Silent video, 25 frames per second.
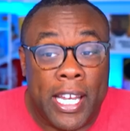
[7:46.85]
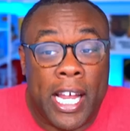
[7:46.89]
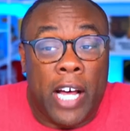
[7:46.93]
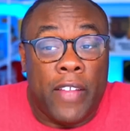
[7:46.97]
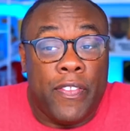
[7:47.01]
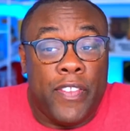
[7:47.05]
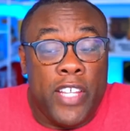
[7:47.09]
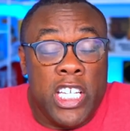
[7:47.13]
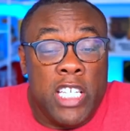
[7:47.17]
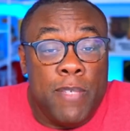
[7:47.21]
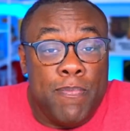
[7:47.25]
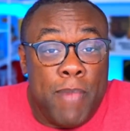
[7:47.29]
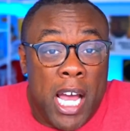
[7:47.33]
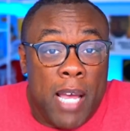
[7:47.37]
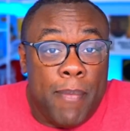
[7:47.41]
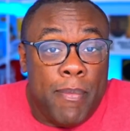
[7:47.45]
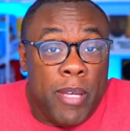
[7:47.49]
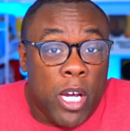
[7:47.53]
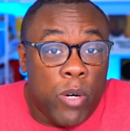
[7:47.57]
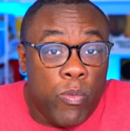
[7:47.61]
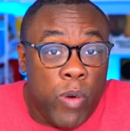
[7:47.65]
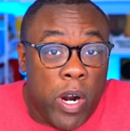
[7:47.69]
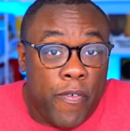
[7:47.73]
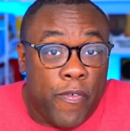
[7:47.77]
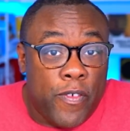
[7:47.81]
Now, this might be
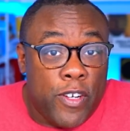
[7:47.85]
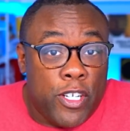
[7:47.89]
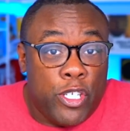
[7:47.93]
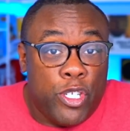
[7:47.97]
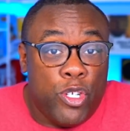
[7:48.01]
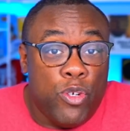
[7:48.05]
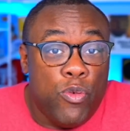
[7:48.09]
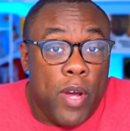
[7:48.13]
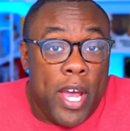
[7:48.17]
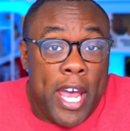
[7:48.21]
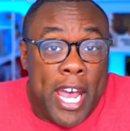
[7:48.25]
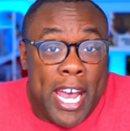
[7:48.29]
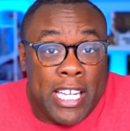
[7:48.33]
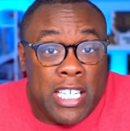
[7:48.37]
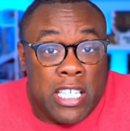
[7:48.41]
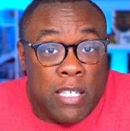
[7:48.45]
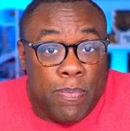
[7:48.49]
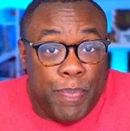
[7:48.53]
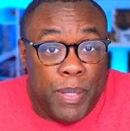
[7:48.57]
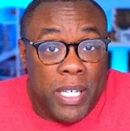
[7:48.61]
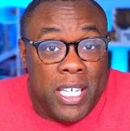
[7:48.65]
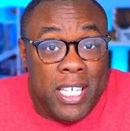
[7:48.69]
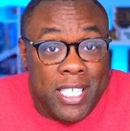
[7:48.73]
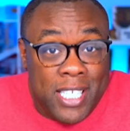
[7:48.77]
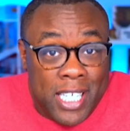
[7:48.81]
a reference to
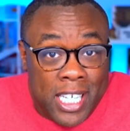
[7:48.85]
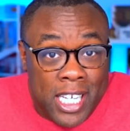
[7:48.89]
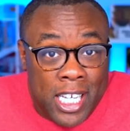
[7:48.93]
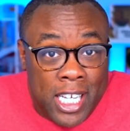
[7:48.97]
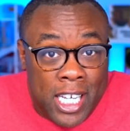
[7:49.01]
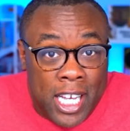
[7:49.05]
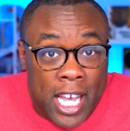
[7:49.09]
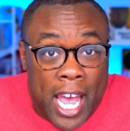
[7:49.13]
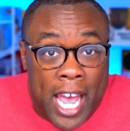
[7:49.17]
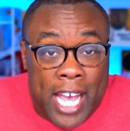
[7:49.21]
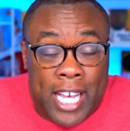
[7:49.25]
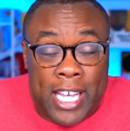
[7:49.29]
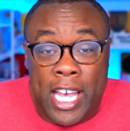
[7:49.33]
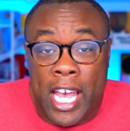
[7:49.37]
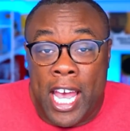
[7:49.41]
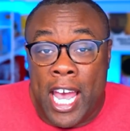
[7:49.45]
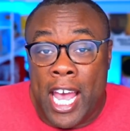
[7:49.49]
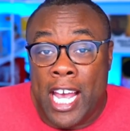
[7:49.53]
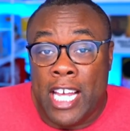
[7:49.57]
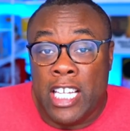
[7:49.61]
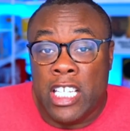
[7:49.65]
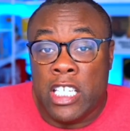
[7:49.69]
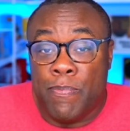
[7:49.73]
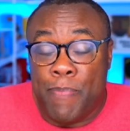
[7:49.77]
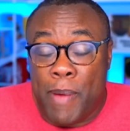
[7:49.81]
SPD,
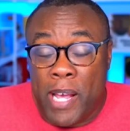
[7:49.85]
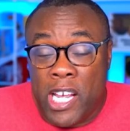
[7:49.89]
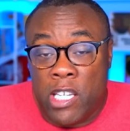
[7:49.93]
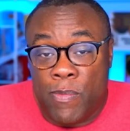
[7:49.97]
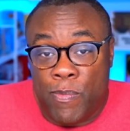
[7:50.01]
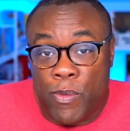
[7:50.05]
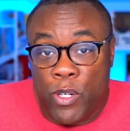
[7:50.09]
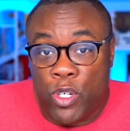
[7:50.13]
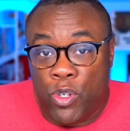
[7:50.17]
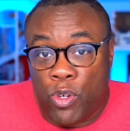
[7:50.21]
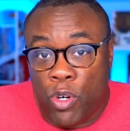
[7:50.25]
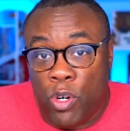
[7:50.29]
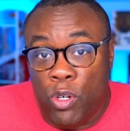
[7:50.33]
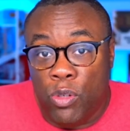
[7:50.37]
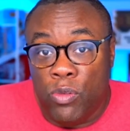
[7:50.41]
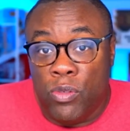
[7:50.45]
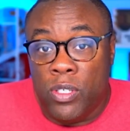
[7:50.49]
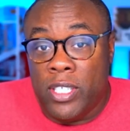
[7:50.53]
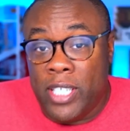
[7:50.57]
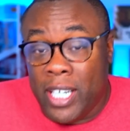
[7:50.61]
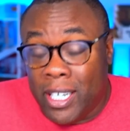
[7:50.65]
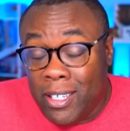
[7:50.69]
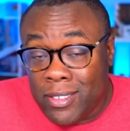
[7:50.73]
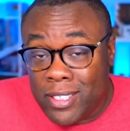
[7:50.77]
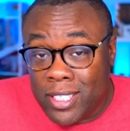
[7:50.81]
aka Space Patrol
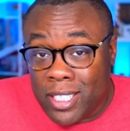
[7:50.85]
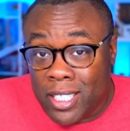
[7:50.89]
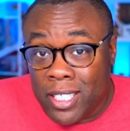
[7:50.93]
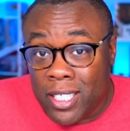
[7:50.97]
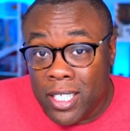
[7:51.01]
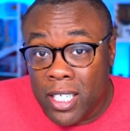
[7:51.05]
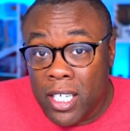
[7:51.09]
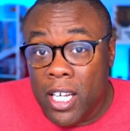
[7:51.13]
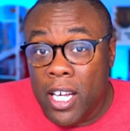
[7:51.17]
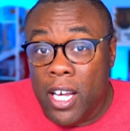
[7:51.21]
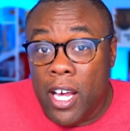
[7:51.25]
Delta,